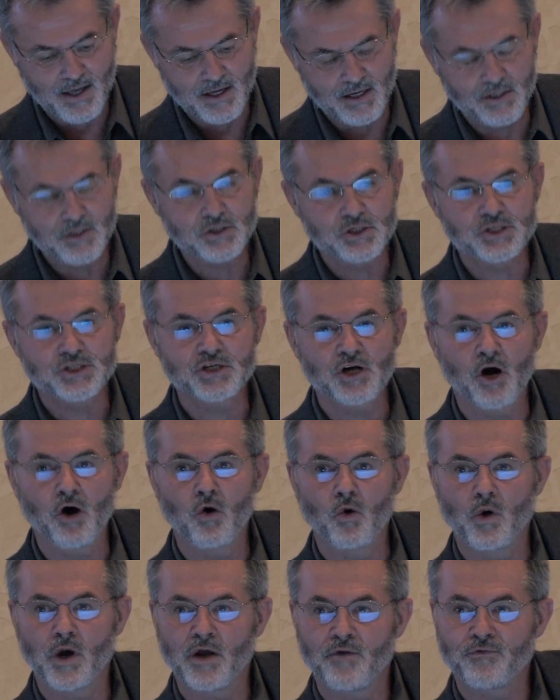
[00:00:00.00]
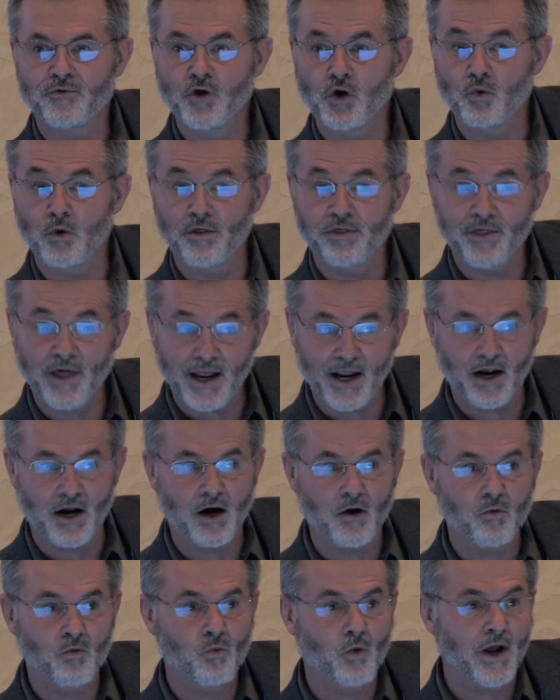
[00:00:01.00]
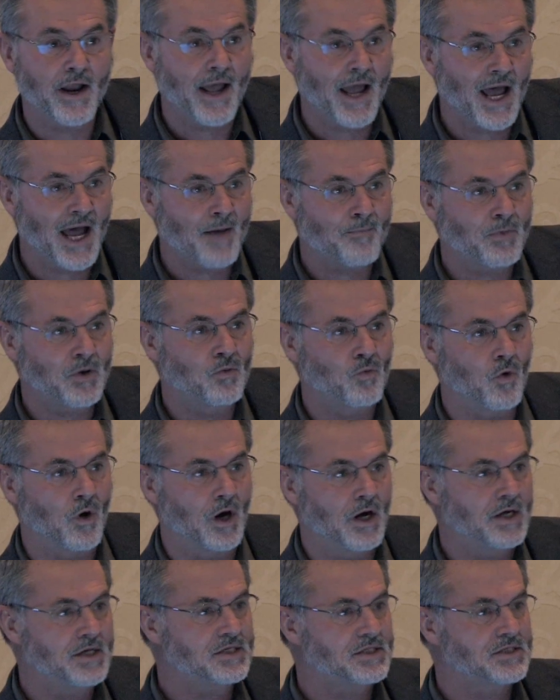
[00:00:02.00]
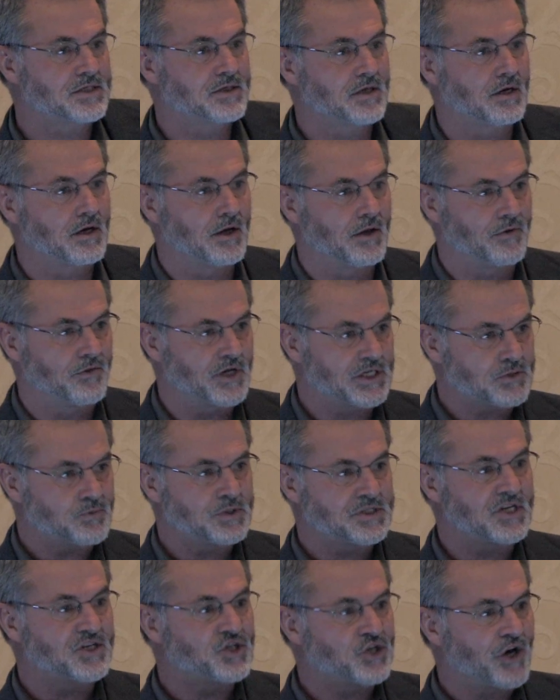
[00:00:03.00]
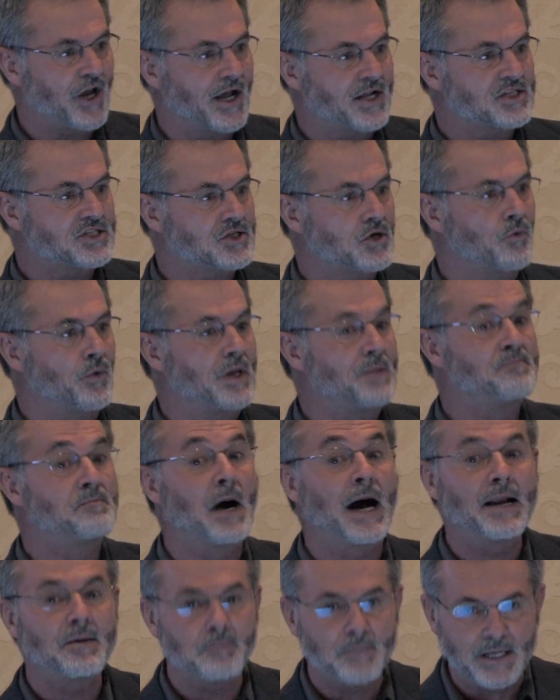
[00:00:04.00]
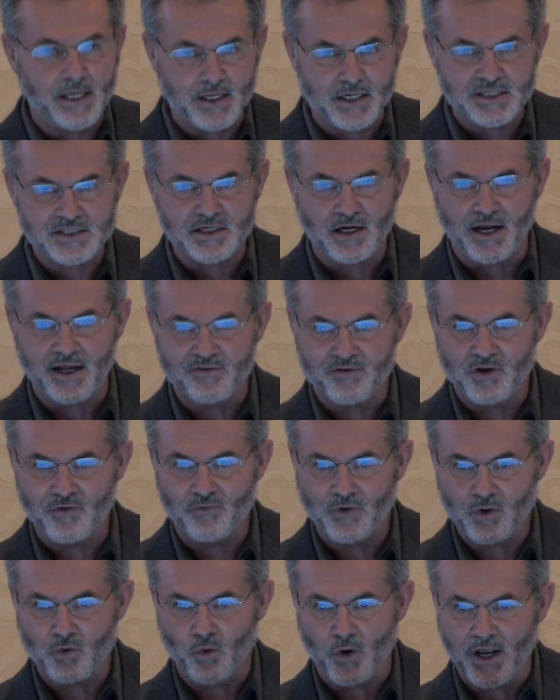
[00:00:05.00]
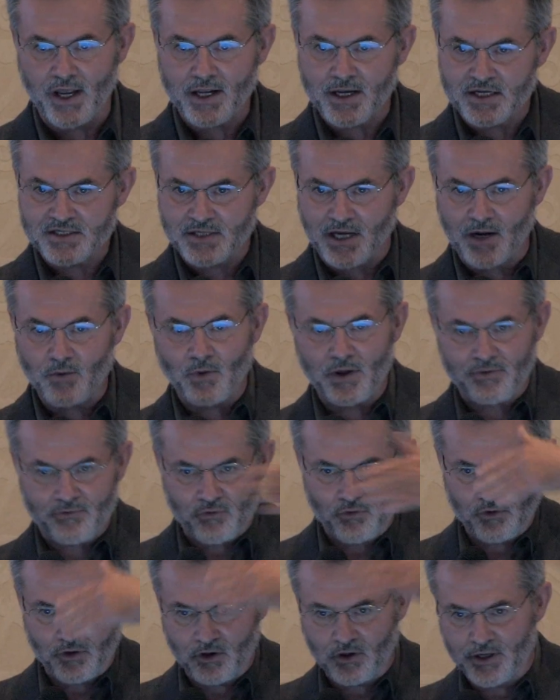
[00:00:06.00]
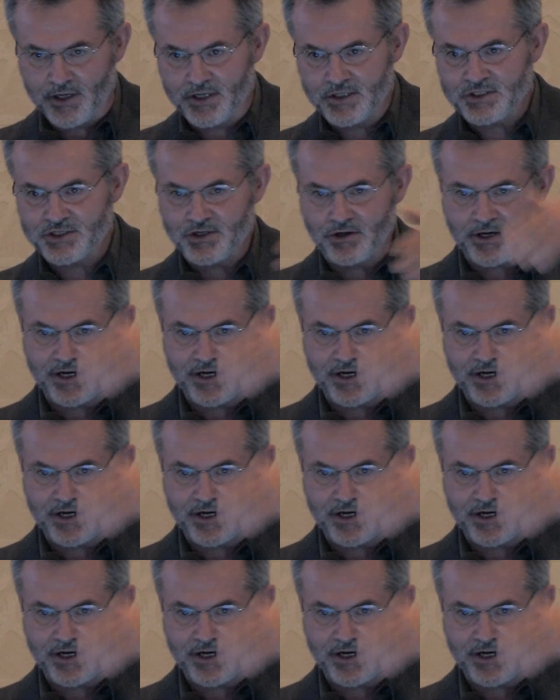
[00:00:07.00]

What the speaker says: So if you were there, what happened was, this was a chance to rebut me in a scientific way, because I went through the literature.